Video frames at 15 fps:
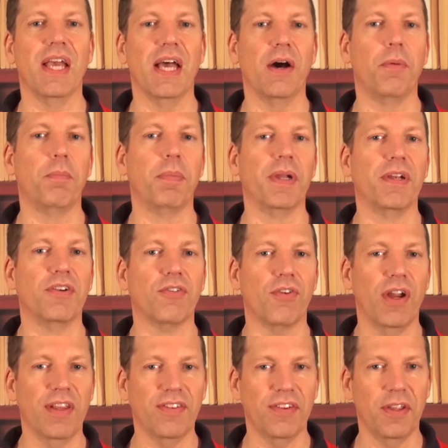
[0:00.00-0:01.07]
help but
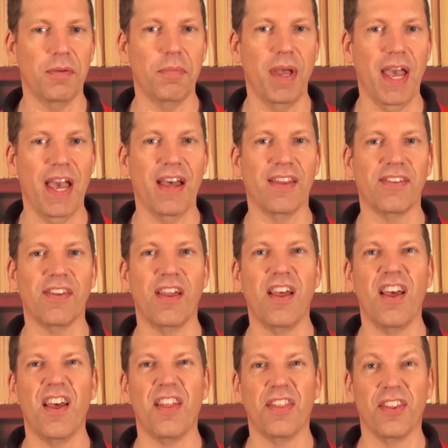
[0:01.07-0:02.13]
address him as
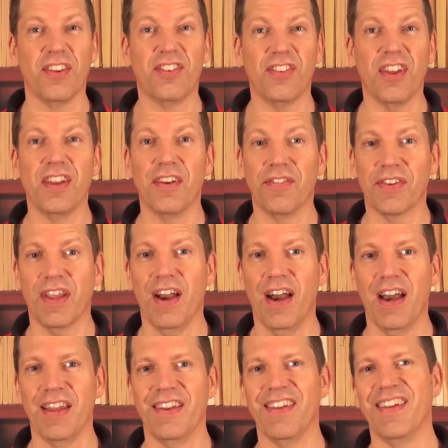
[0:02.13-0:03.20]
the Son of
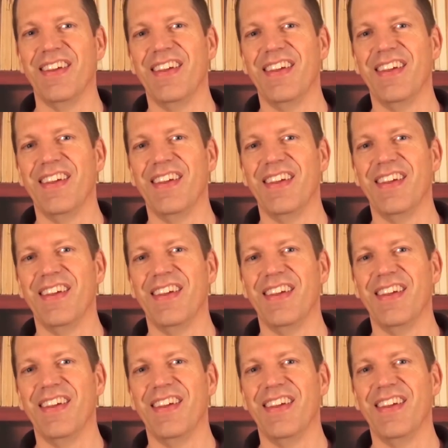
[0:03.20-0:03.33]
God,